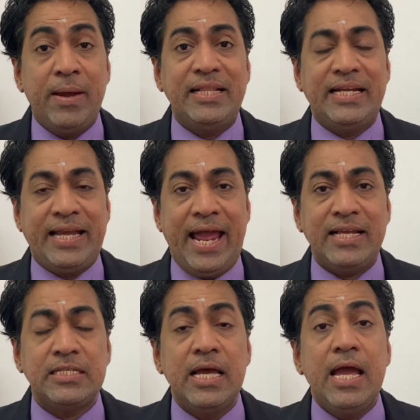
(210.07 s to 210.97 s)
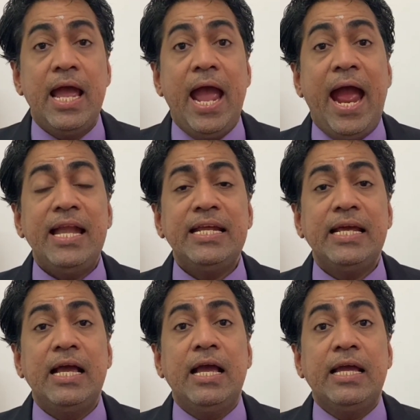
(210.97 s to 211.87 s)
pay the tax,
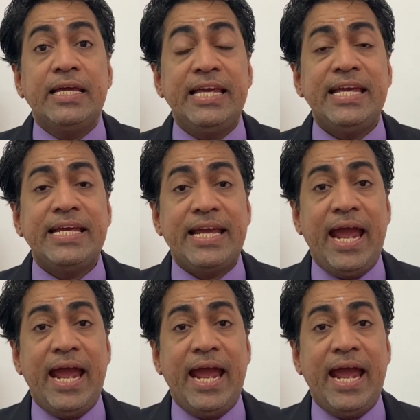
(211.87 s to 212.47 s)
and the